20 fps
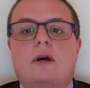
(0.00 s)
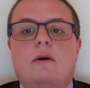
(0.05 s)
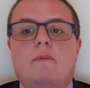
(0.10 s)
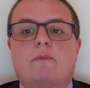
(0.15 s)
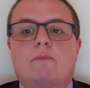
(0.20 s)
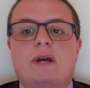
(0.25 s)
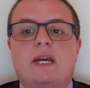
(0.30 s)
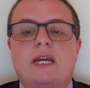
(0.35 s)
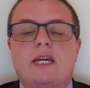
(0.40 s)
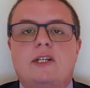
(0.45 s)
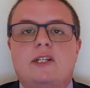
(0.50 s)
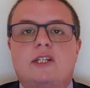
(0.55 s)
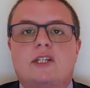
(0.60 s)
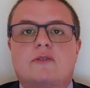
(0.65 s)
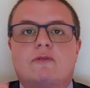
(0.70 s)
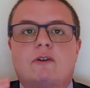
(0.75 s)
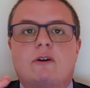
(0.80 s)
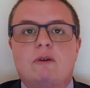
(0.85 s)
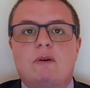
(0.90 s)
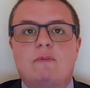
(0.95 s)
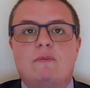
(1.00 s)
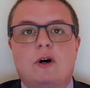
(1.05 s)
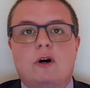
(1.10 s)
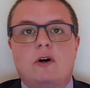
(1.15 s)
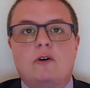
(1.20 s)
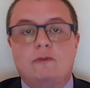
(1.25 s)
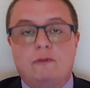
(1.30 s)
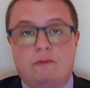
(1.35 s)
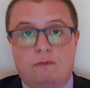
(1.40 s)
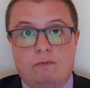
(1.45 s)
means from
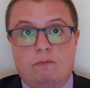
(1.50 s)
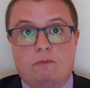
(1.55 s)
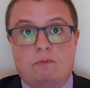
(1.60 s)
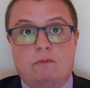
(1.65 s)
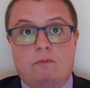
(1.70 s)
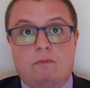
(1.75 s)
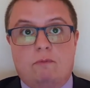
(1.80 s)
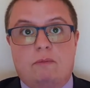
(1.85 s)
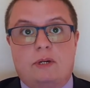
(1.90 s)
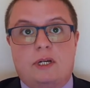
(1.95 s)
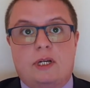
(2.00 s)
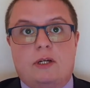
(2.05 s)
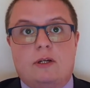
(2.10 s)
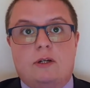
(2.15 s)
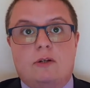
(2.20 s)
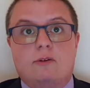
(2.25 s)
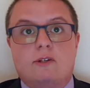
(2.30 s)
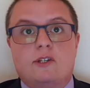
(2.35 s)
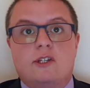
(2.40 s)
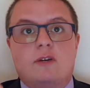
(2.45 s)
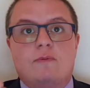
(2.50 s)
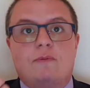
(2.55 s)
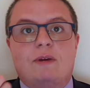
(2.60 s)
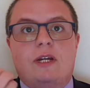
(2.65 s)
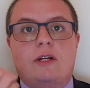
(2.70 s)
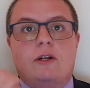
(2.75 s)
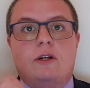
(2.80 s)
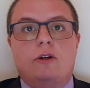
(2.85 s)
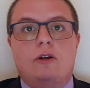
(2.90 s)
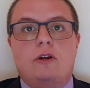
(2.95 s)
above, but it could also
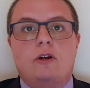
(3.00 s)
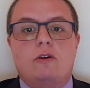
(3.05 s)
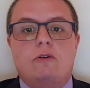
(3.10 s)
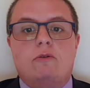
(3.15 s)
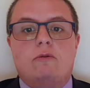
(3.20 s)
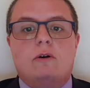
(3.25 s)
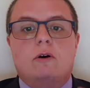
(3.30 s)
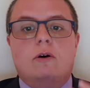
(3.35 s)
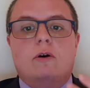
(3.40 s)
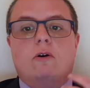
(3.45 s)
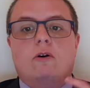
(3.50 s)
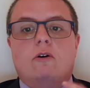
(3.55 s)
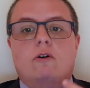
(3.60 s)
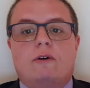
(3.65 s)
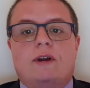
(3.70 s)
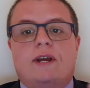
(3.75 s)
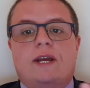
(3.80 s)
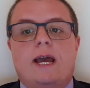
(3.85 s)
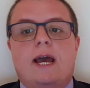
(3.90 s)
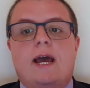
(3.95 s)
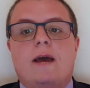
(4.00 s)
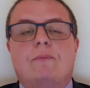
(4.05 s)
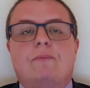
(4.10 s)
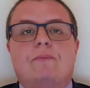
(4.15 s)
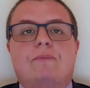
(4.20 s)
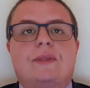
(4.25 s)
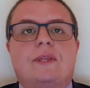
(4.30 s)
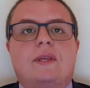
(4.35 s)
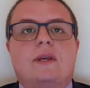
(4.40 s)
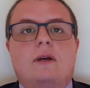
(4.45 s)
mean anew or
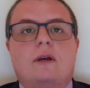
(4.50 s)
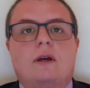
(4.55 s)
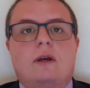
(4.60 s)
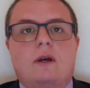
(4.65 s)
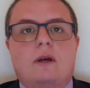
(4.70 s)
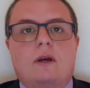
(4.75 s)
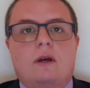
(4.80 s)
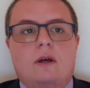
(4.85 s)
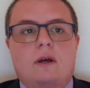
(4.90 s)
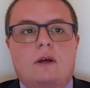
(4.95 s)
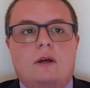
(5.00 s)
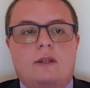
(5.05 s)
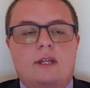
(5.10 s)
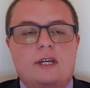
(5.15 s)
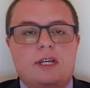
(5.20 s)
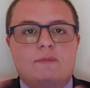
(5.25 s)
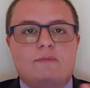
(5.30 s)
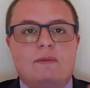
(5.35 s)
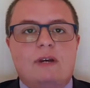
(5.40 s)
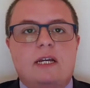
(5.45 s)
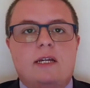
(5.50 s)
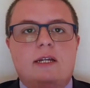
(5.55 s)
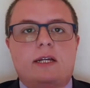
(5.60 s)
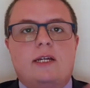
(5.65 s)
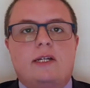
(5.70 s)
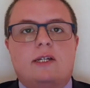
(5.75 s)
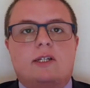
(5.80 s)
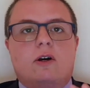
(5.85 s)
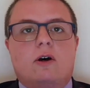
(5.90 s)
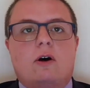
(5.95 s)
again. These
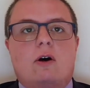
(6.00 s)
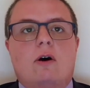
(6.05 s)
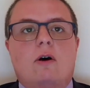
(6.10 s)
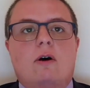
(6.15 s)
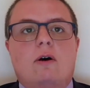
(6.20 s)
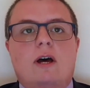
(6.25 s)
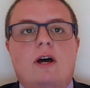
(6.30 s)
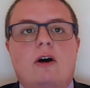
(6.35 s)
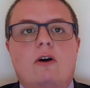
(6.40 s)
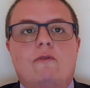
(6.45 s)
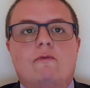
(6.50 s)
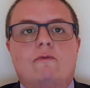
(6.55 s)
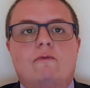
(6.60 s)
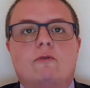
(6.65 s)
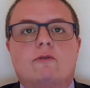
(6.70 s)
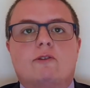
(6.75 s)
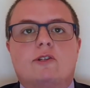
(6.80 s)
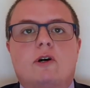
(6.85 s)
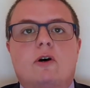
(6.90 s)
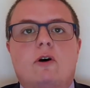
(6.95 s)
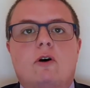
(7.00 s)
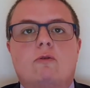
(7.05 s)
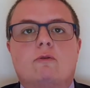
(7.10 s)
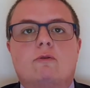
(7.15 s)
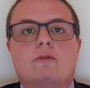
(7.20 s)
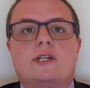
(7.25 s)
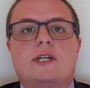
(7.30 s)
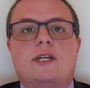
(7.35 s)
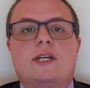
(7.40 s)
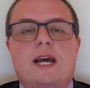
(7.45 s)
meanings are helpful to
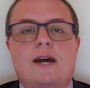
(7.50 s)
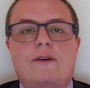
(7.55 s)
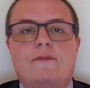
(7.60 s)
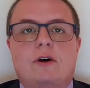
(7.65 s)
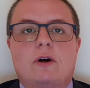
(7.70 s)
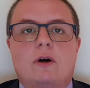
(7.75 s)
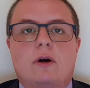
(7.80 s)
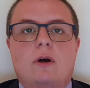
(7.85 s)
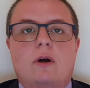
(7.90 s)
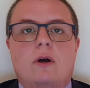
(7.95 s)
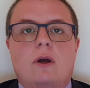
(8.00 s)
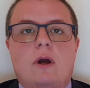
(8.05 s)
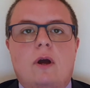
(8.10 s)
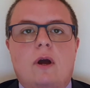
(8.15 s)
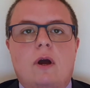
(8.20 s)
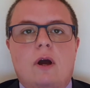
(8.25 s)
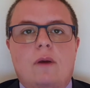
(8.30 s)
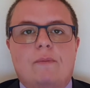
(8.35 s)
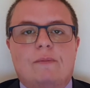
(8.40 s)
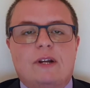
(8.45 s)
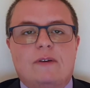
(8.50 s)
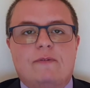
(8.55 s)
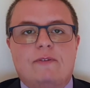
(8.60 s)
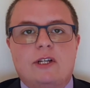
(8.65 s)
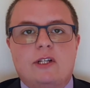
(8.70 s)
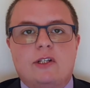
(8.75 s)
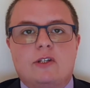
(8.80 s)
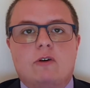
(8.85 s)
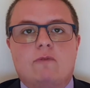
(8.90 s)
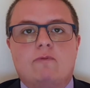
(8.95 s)
hold together, but I
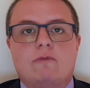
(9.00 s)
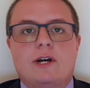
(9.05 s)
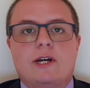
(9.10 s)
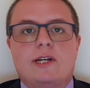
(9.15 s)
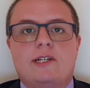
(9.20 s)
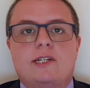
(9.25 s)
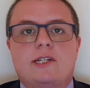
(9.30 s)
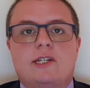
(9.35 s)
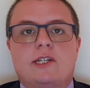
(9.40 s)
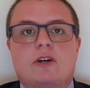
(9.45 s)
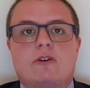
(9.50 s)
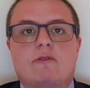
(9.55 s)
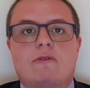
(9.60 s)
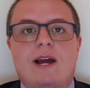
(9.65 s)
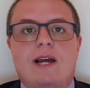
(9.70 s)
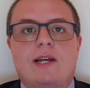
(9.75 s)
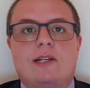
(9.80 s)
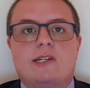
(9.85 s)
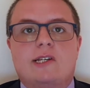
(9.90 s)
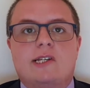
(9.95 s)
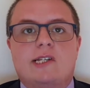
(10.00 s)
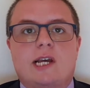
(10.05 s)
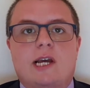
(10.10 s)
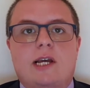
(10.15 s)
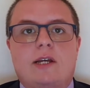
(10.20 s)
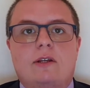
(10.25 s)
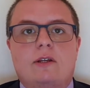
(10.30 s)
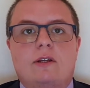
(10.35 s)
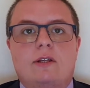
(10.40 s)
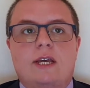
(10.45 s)
think Tom Wright is correct to
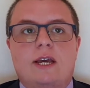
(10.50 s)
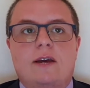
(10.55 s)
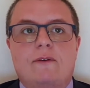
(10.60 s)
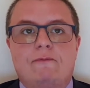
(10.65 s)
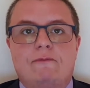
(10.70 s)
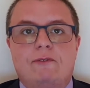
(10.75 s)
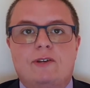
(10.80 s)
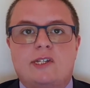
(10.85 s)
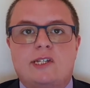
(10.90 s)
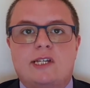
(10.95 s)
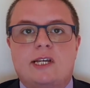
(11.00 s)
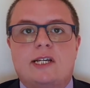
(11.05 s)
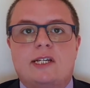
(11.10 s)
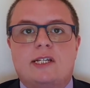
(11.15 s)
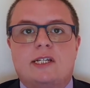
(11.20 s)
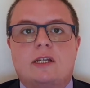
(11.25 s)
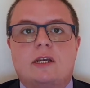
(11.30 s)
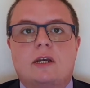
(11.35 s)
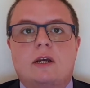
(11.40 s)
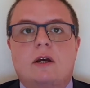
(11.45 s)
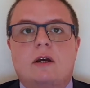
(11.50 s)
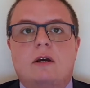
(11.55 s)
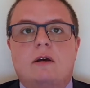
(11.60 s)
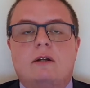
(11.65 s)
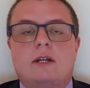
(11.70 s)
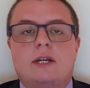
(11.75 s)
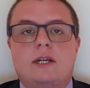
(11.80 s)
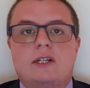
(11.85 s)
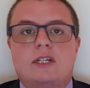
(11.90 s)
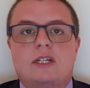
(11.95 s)
say that the emphasis
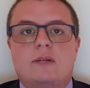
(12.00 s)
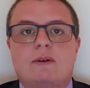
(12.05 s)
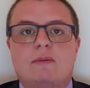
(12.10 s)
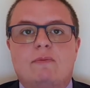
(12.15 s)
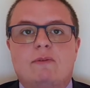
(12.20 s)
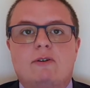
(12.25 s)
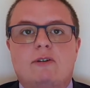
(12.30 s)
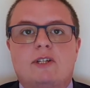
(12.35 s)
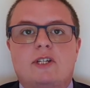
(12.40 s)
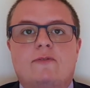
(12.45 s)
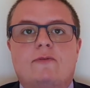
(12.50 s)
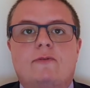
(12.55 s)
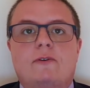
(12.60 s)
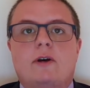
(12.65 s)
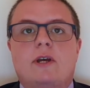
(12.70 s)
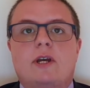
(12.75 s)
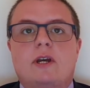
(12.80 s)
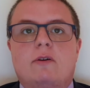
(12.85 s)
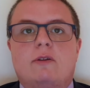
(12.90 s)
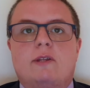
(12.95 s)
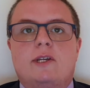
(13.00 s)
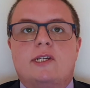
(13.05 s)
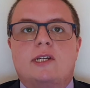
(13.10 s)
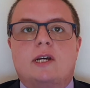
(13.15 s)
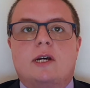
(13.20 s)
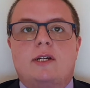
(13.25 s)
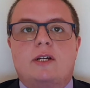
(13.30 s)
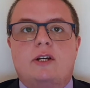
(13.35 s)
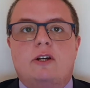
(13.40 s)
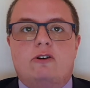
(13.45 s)
needs to be most fully on this
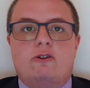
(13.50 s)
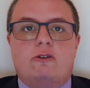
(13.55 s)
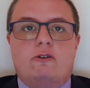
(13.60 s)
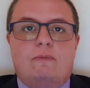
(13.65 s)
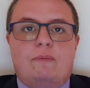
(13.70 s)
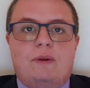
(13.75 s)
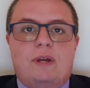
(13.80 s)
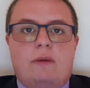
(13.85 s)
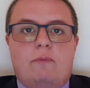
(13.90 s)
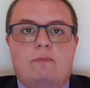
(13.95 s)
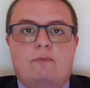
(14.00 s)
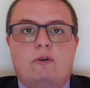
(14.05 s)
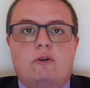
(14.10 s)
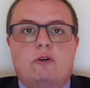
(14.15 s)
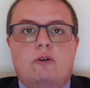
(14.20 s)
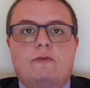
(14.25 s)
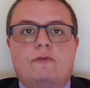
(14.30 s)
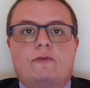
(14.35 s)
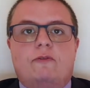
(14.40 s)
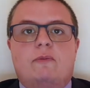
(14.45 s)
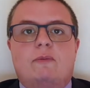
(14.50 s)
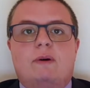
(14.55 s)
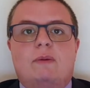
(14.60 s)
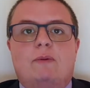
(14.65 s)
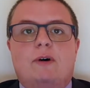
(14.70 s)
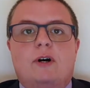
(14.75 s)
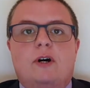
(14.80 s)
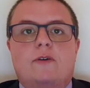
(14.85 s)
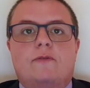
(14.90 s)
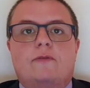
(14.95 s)
idea of being born from
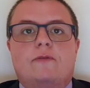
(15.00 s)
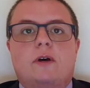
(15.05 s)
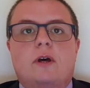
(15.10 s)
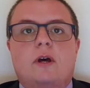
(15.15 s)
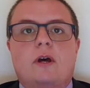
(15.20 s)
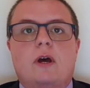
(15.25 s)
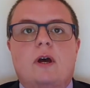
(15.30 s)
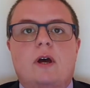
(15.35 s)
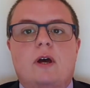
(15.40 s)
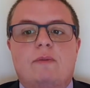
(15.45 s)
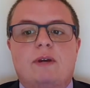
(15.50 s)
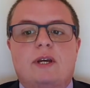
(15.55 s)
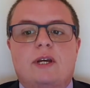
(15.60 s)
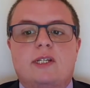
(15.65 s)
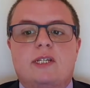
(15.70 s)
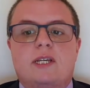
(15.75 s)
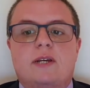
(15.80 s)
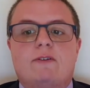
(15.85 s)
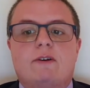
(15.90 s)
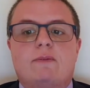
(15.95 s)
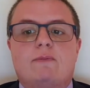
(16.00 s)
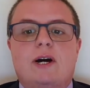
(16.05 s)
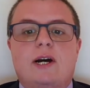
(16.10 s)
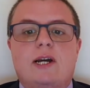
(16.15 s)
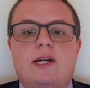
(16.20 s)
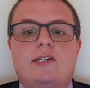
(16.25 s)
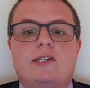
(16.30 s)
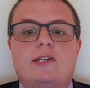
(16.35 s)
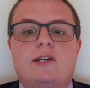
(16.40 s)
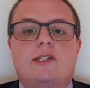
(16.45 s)
above, because it
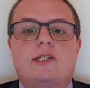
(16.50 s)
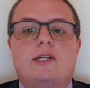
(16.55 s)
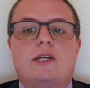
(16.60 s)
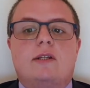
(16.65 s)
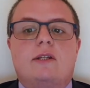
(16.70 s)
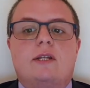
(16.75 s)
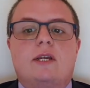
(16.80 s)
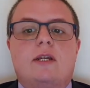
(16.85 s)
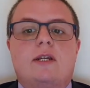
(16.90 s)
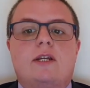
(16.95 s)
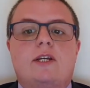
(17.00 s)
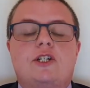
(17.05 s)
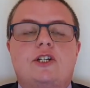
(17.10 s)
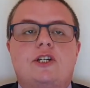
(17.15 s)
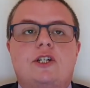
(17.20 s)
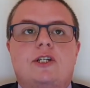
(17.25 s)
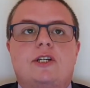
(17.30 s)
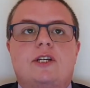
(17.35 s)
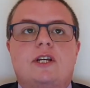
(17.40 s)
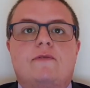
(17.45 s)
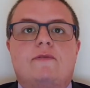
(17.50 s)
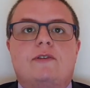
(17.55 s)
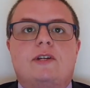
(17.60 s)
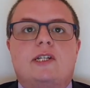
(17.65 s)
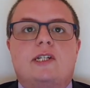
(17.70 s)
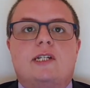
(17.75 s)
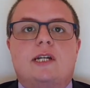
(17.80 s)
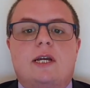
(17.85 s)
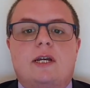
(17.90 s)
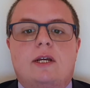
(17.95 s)
reminds us that the initiative
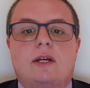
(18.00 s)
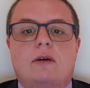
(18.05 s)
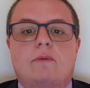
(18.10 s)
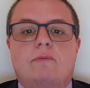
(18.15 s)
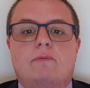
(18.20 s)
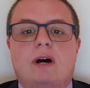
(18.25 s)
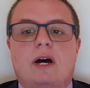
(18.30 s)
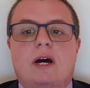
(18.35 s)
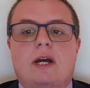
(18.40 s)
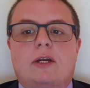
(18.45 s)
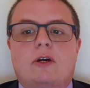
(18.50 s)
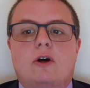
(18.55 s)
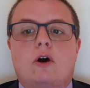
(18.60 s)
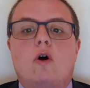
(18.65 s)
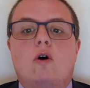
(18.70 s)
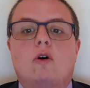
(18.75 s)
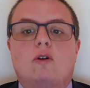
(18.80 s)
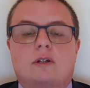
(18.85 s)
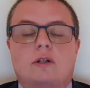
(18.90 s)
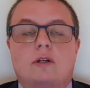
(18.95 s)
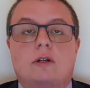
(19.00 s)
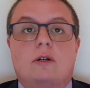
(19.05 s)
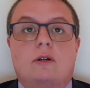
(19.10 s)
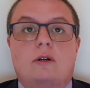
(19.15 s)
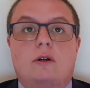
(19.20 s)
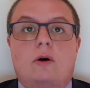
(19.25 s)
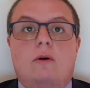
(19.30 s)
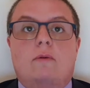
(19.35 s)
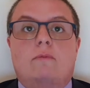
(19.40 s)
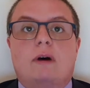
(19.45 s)
is taken by God,
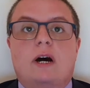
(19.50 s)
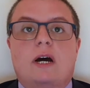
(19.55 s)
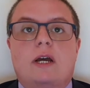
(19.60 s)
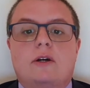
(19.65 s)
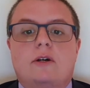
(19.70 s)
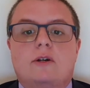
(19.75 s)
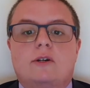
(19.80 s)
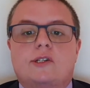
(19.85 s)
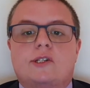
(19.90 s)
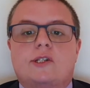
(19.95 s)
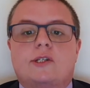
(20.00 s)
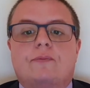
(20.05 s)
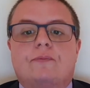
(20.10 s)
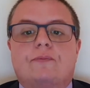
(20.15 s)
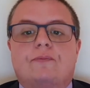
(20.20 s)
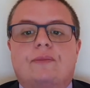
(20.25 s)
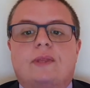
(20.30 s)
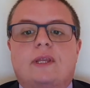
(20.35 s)
not by us.